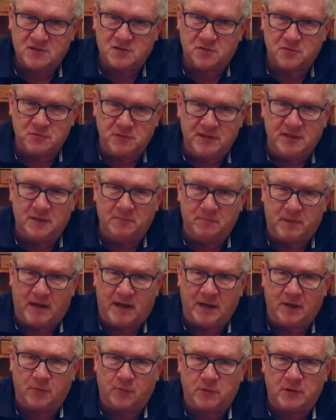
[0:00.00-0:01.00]
So
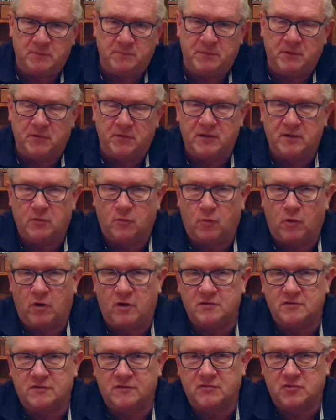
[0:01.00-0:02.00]
Nehemiah rebuilding the
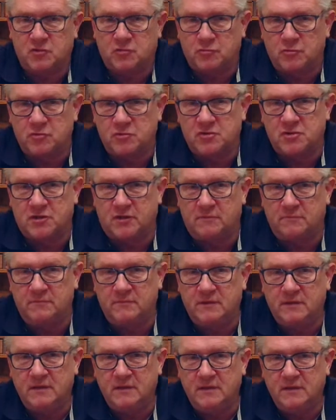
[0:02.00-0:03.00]
walls of
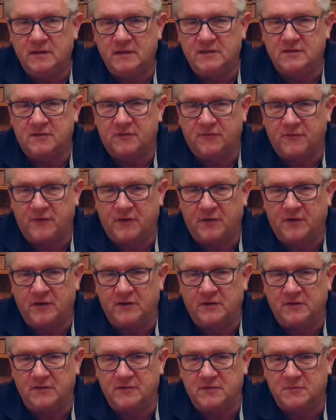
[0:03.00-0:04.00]
Jerusalem is a
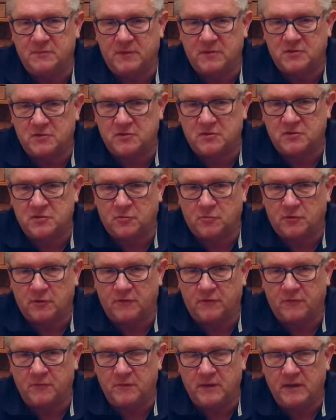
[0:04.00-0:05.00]
very special
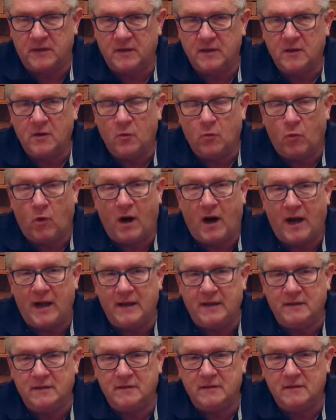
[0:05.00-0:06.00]
story for me.
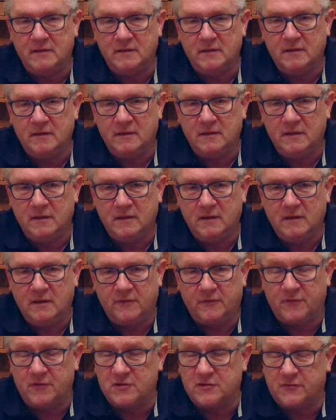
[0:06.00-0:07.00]
Why?
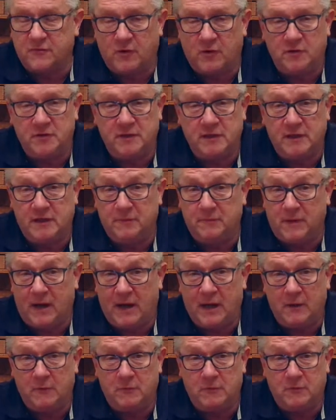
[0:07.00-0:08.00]
First of all,
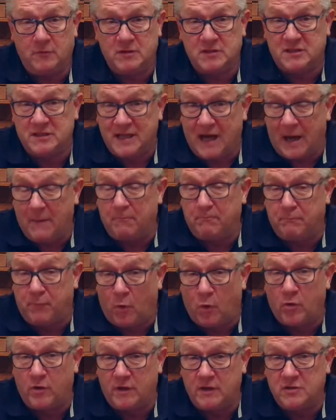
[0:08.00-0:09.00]
Nehemiah was not
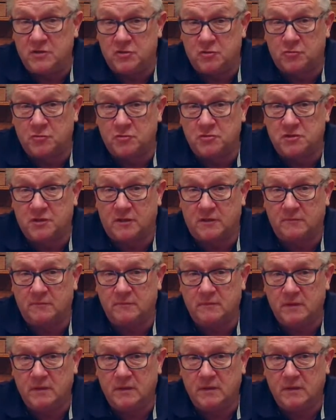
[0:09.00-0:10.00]
born in Jerusalem.